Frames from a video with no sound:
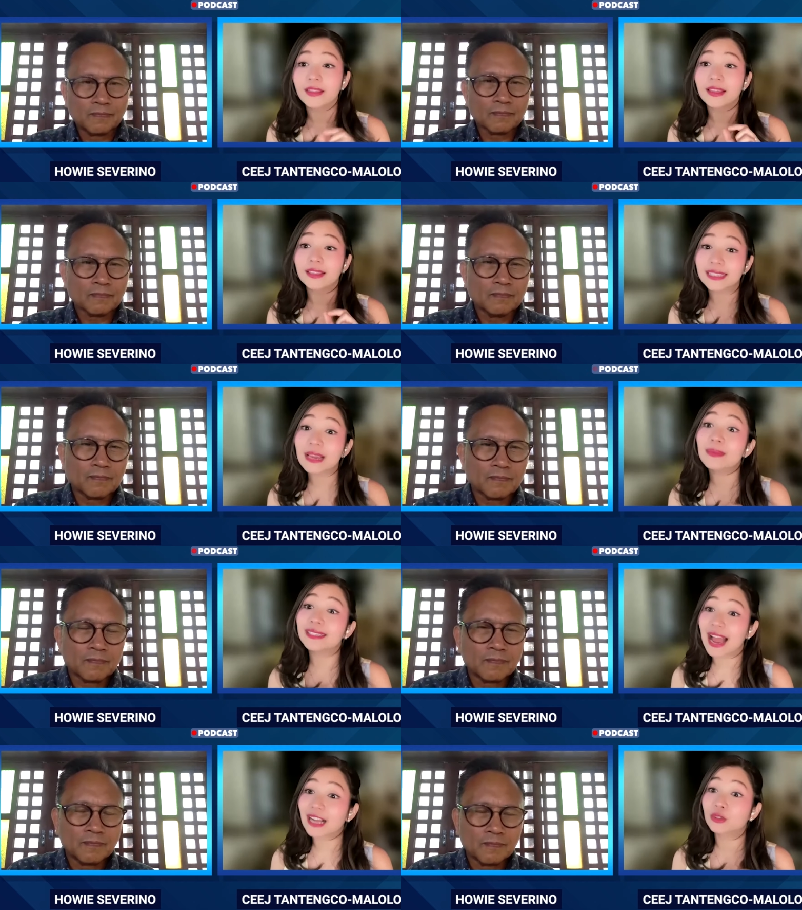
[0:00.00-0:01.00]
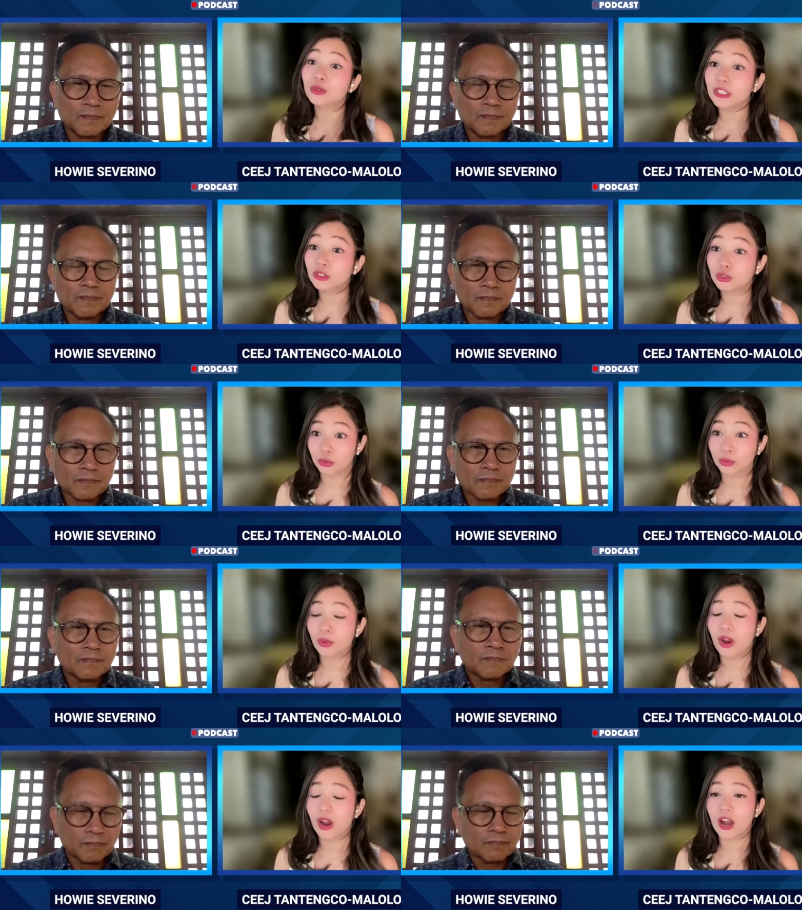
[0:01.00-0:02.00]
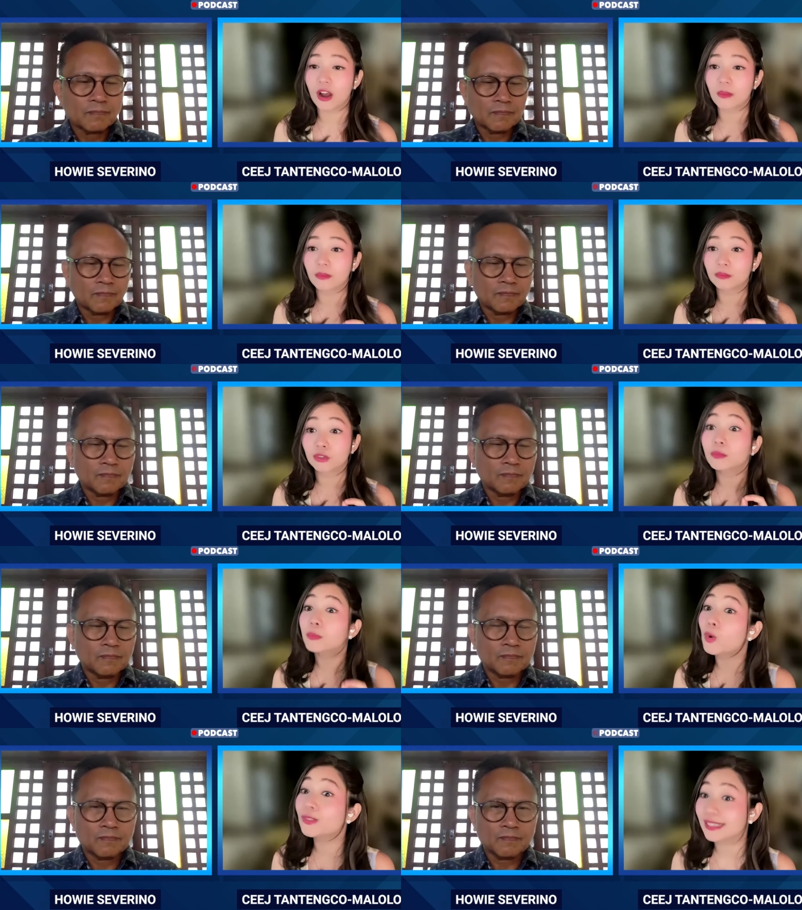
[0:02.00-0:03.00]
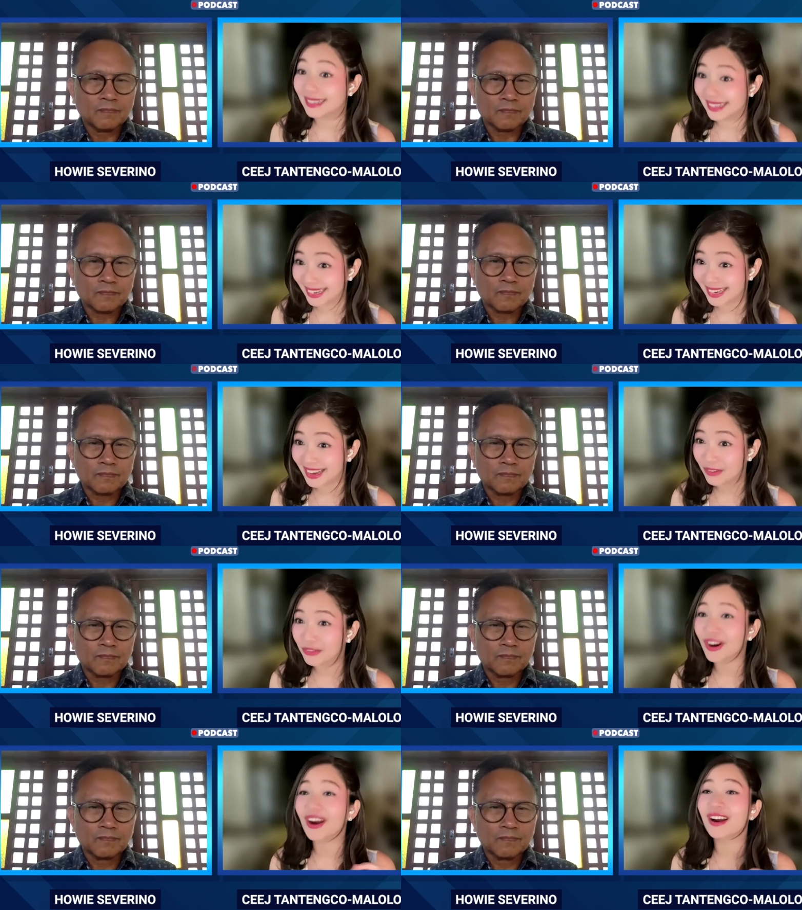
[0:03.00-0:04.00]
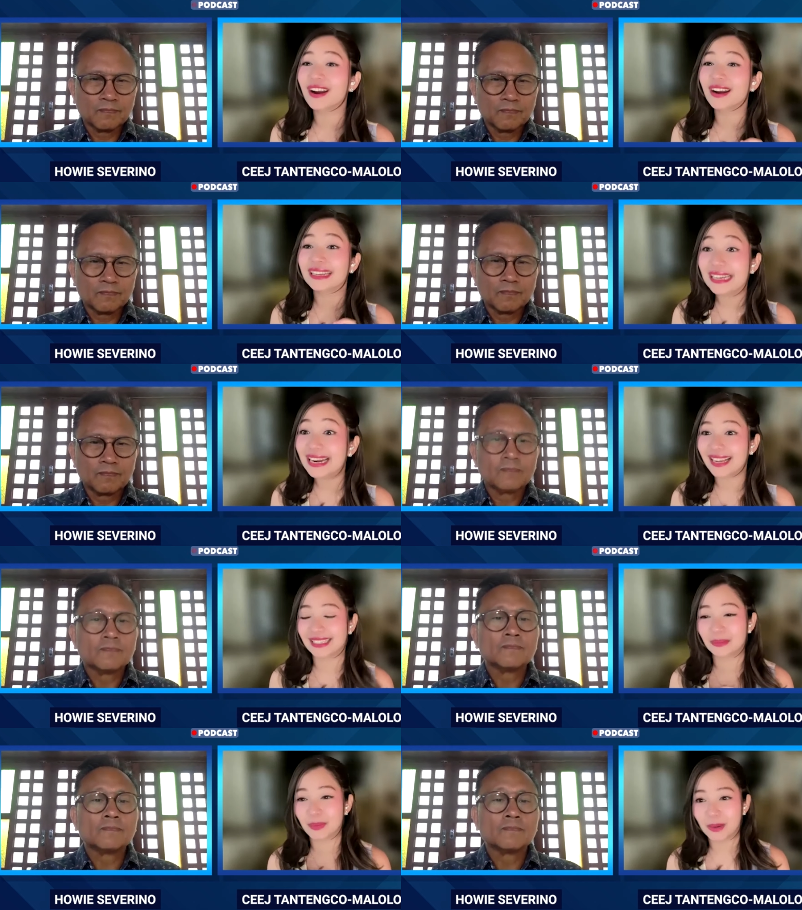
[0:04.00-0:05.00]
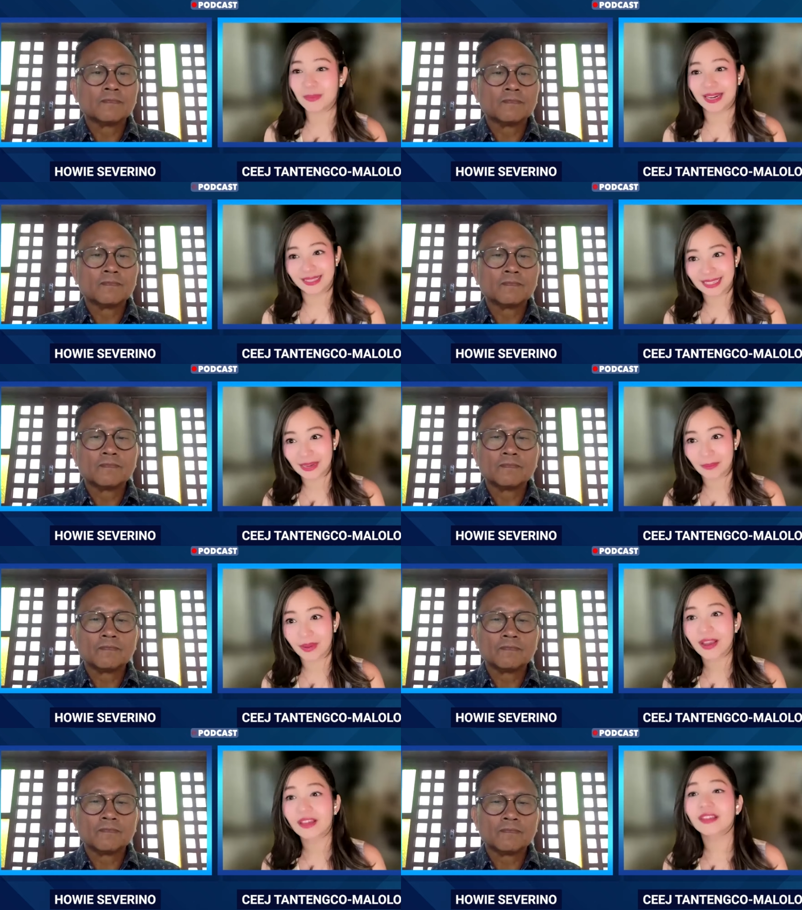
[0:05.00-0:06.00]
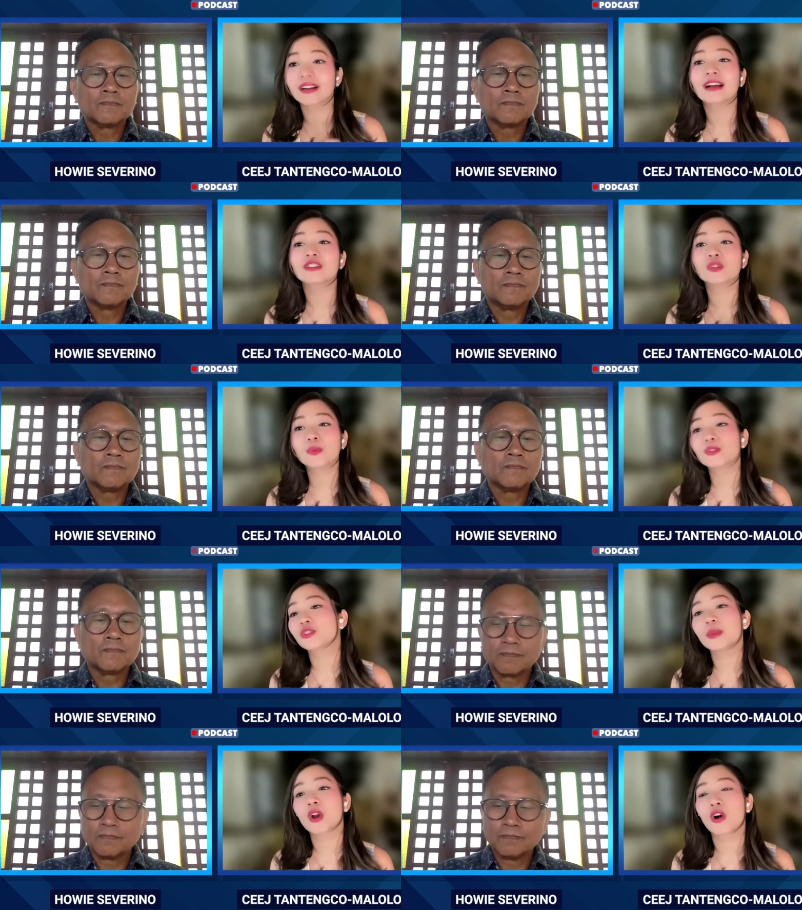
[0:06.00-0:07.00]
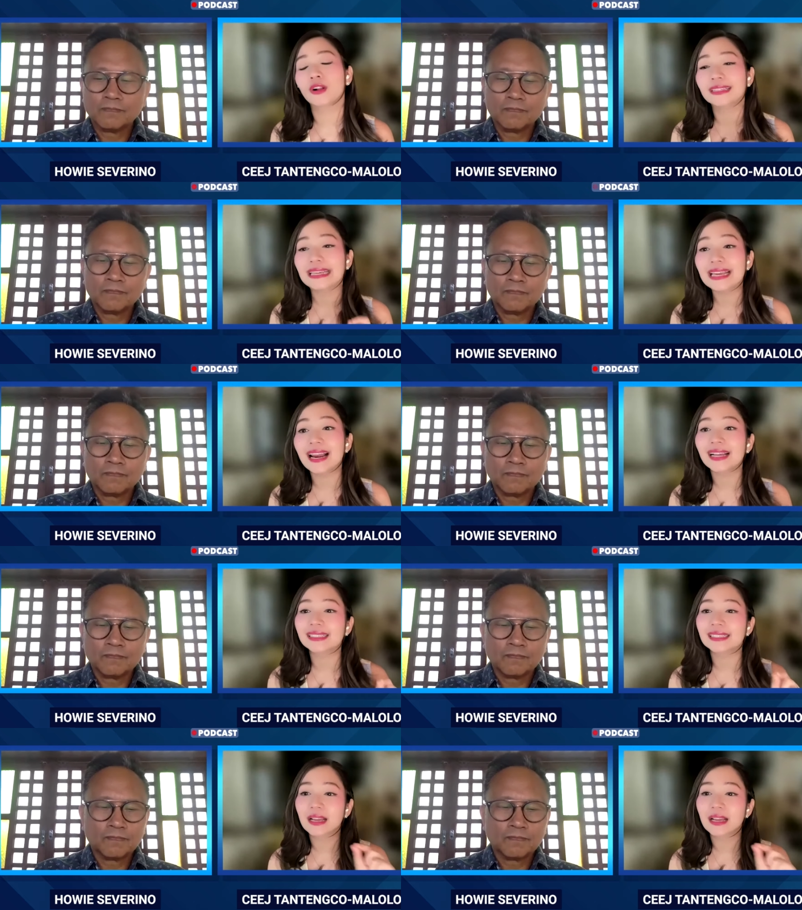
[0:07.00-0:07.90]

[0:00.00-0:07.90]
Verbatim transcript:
Speaker 1: The same is actually true, um, supposedly, for our Gilas Filipinas team. They're now supposed mm. to be called Gilas